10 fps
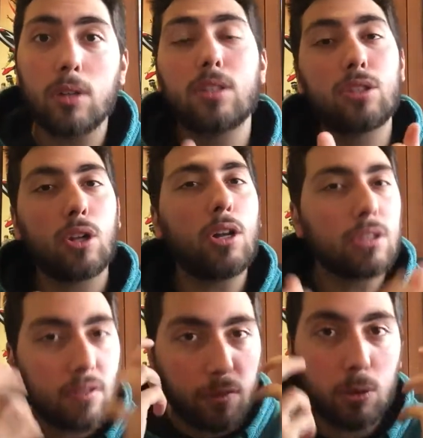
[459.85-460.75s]
And the style's
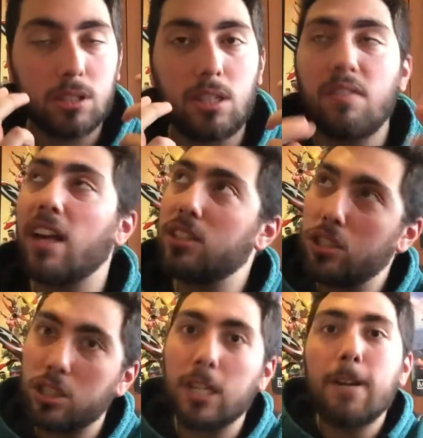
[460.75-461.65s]
not forced in your face. It's
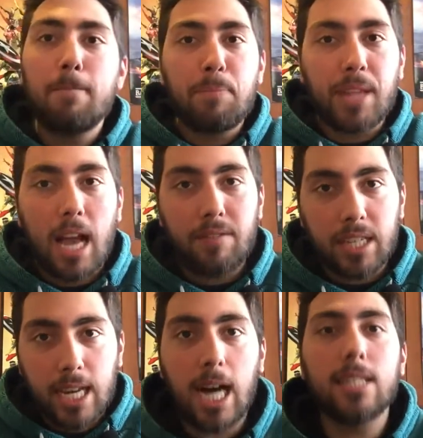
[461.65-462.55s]
just
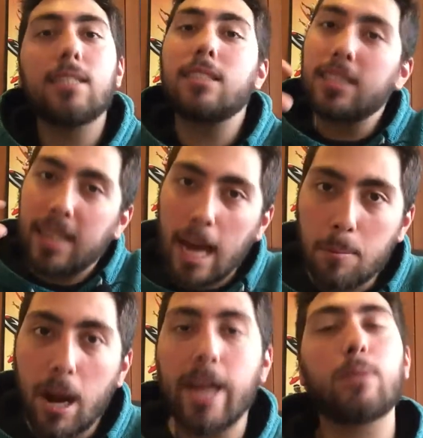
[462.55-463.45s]
having colors and
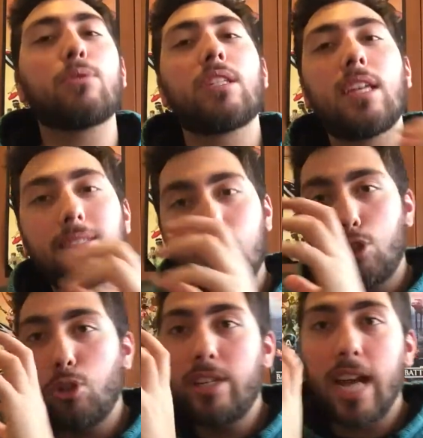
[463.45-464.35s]
camera angles and
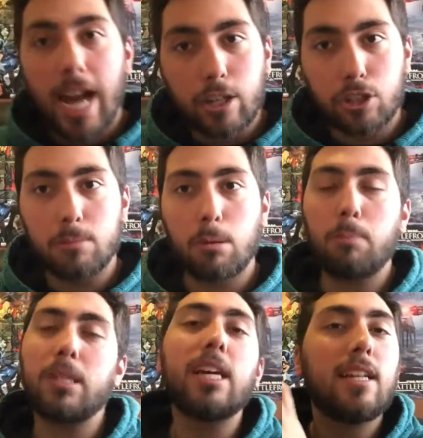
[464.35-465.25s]
shooting action
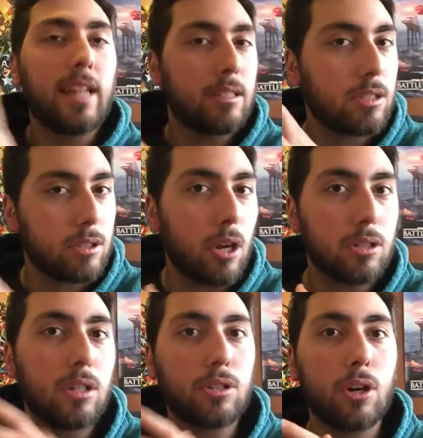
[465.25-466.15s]
properly. That's style
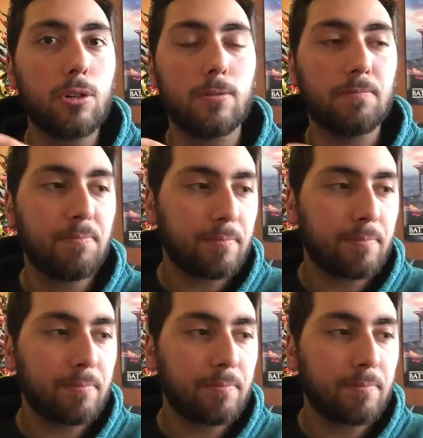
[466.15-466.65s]
on its own.